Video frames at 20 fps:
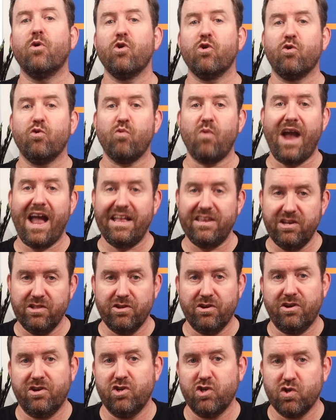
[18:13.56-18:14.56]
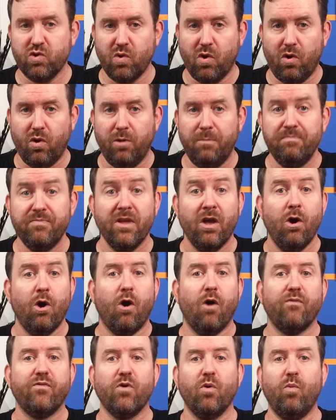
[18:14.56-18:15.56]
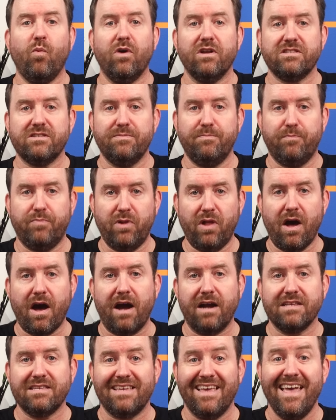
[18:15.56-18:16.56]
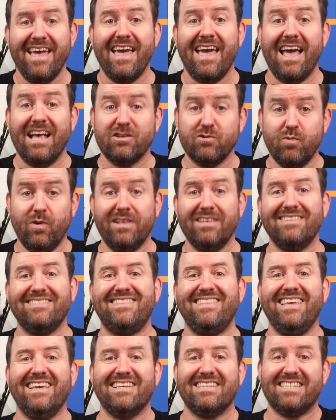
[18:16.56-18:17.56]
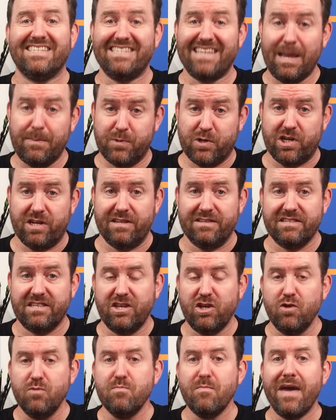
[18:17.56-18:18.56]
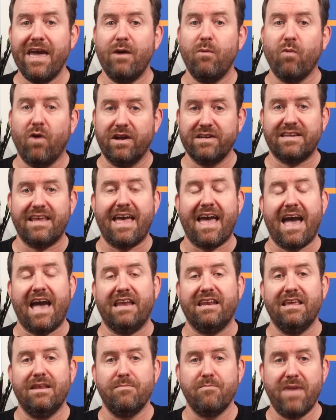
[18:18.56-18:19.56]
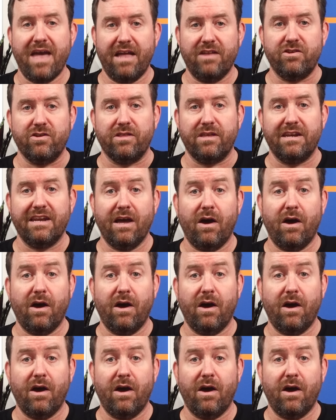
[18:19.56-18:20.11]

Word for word: more granular control over what's blocked, as well as the exceptions that you may want to add in manually.